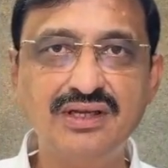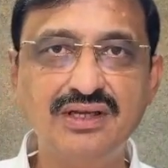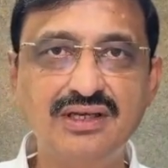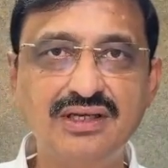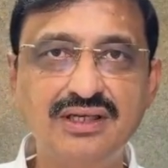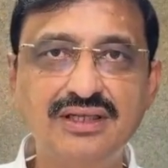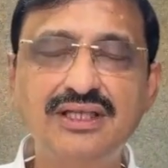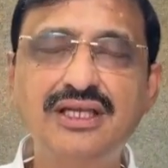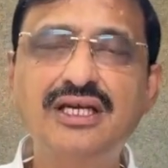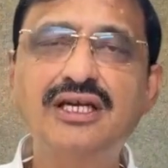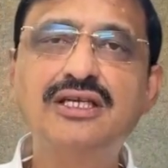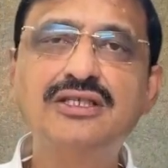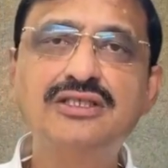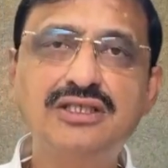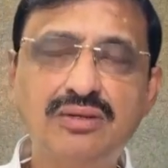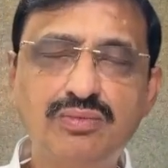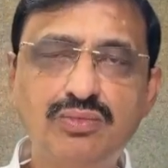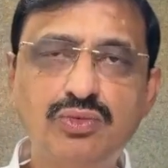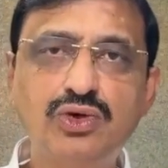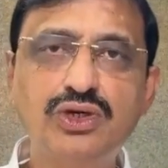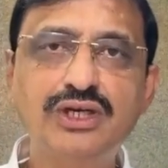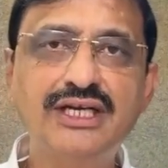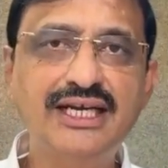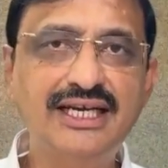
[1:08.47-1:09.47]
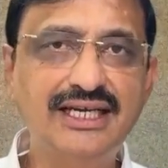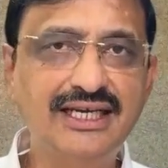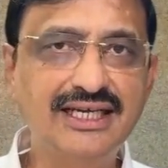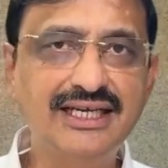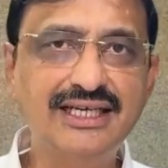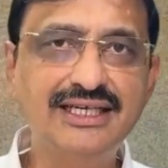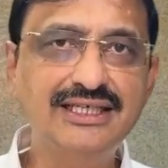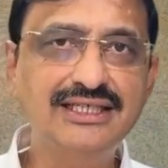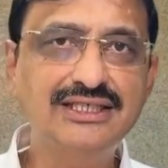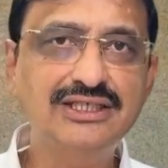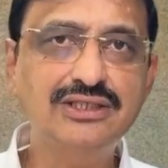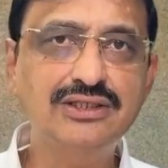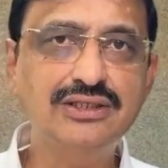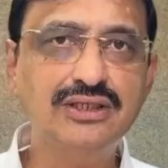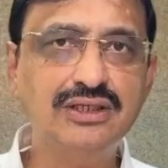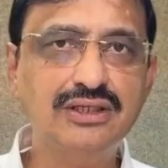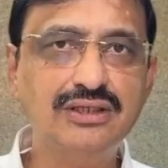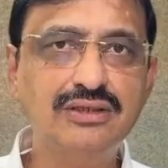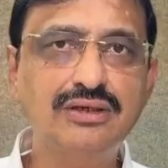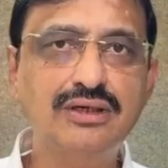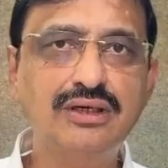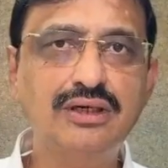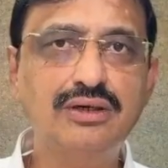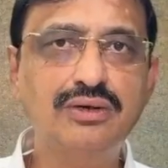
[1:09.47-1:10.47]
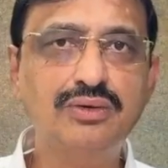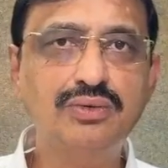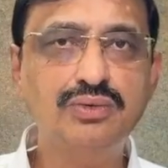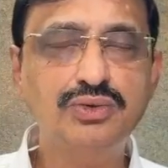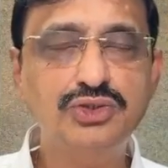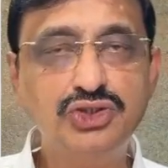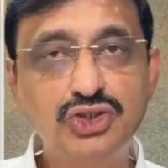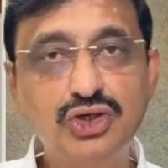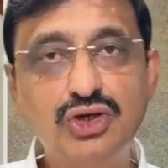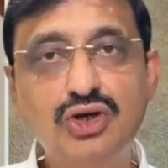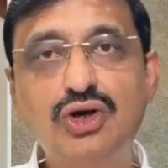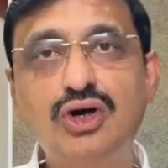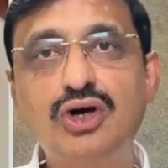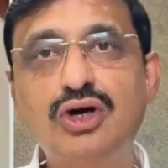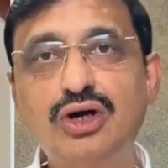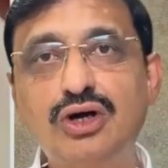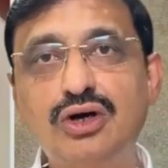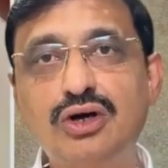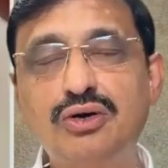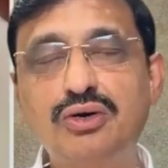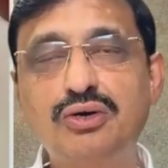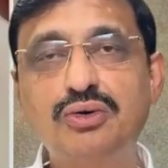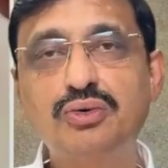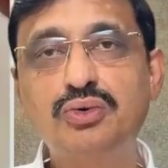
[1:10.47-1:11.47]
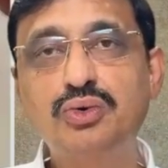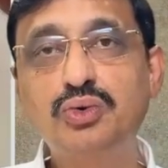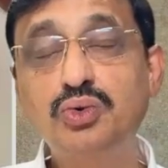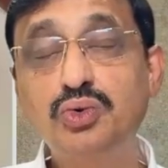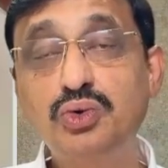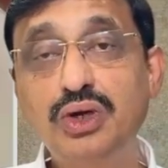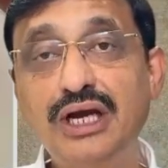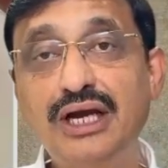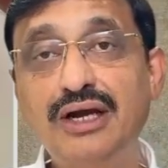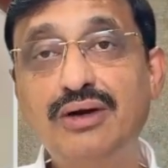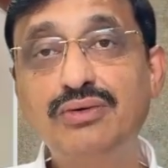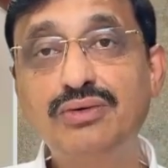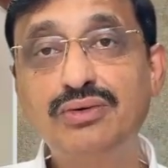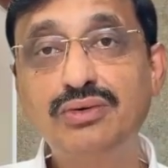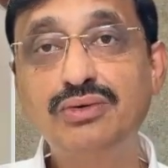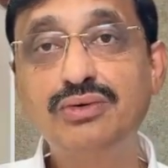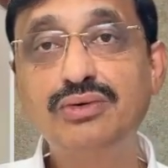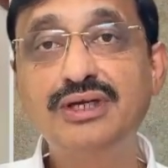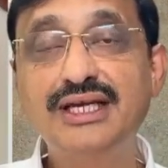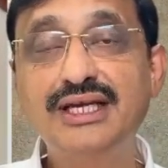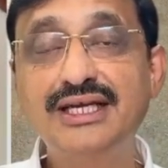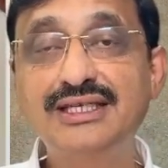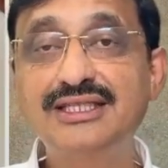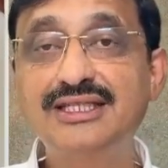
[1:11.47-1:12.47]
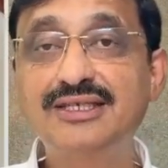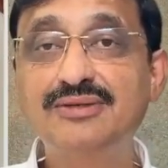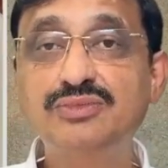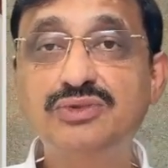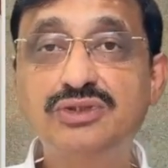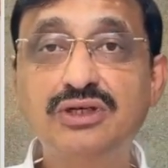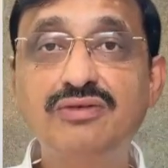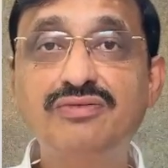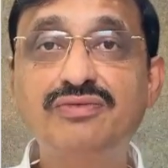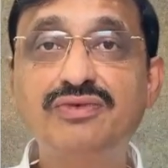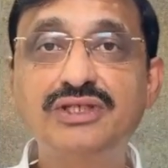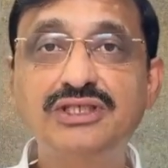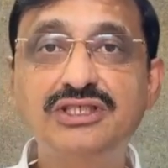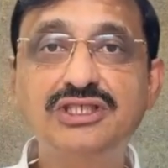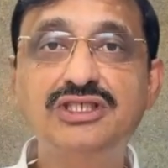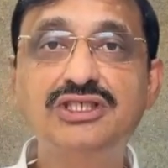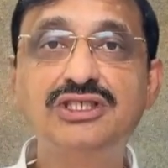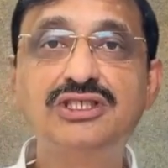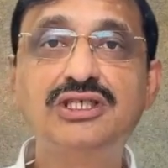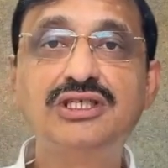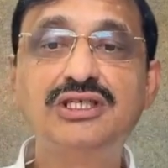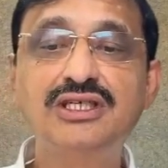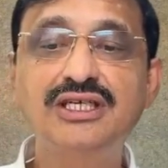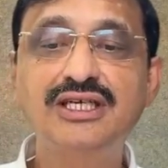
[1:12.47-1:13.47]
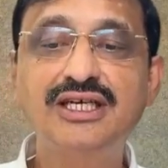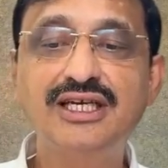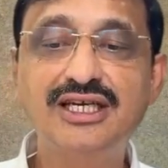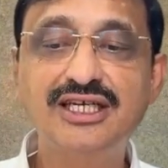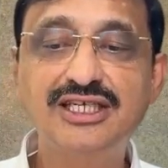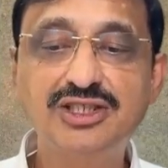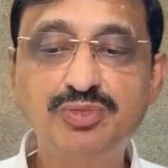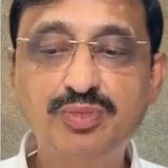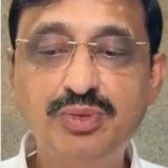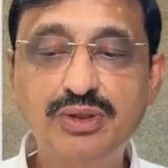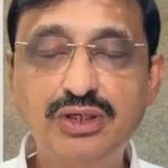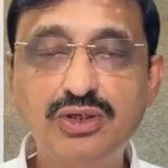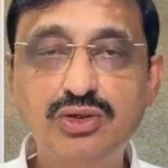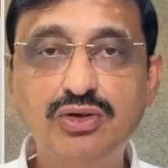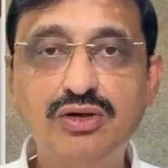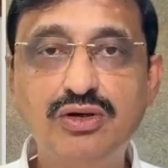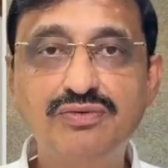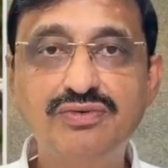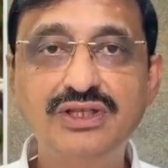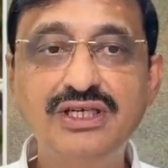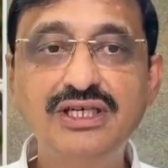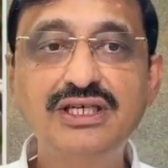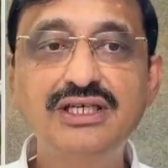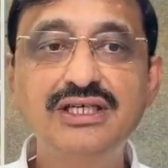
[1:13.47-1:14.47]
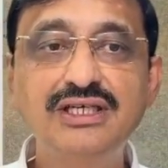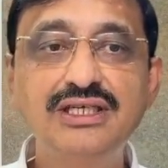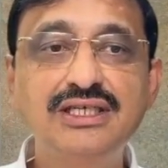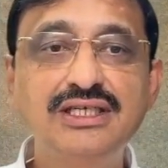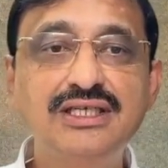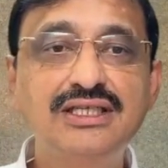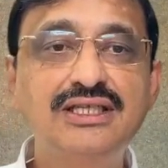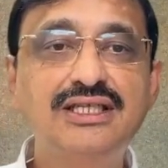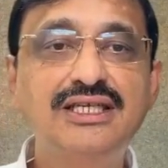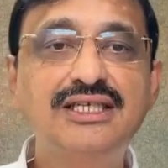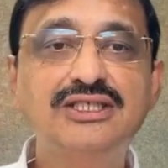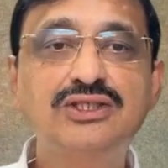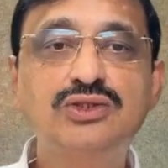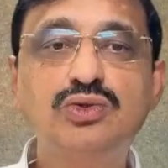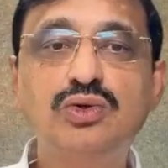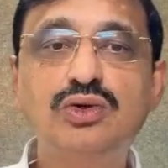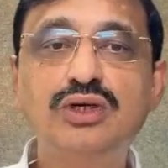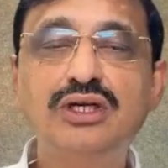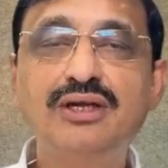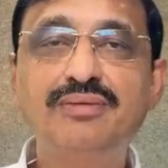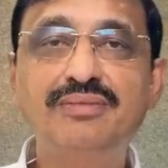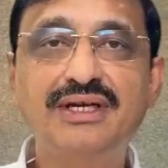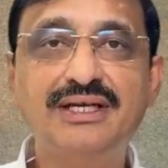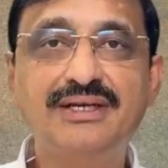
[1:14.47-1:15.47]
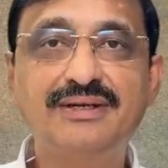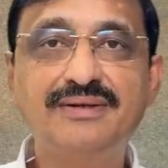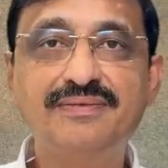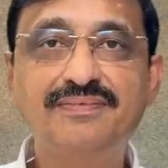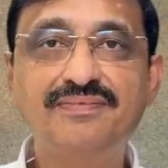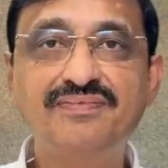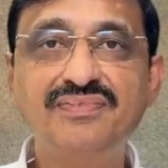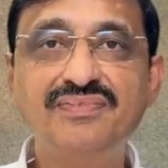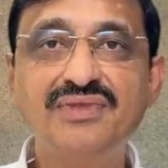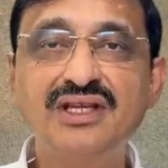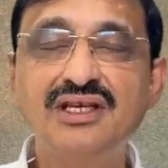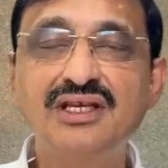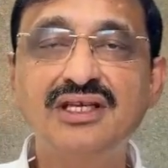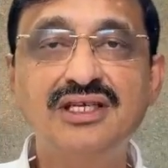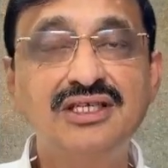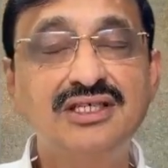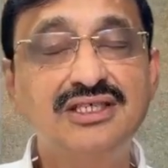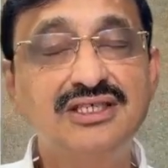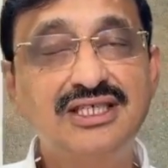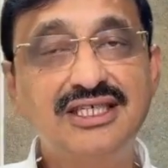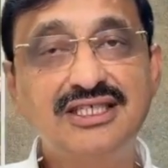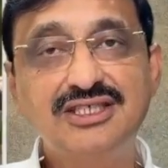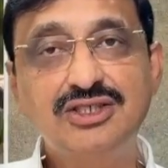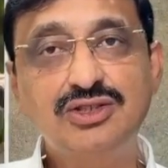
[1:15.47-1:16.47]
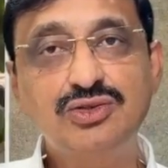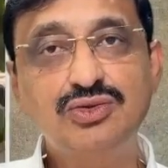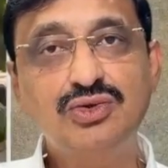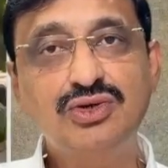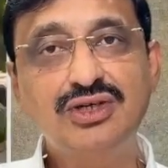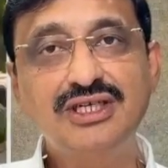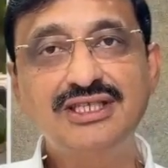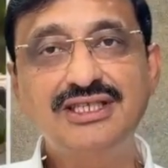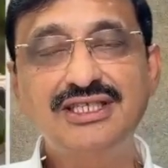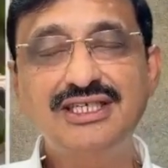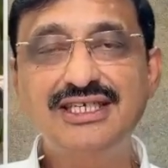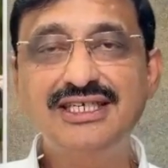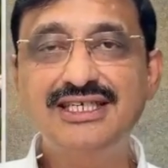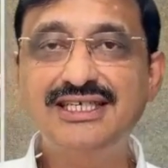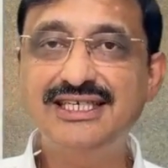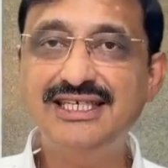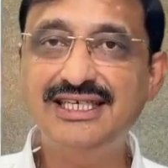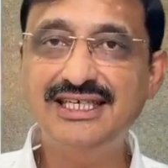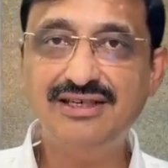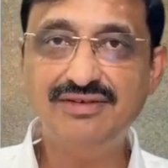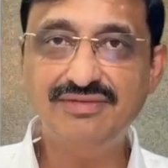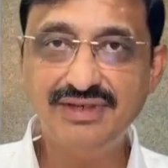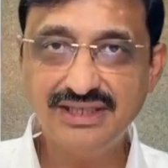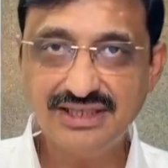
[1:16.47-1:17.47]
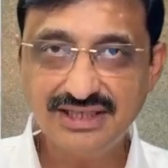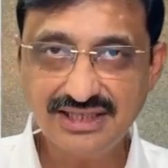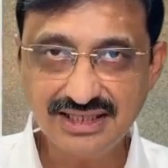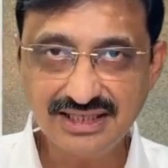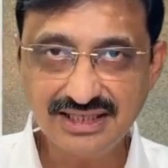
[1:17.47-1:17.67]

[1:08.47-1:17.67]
There are some more categories which are who have to get themselves registered irrespective of the threshold limit. Section 23 deal with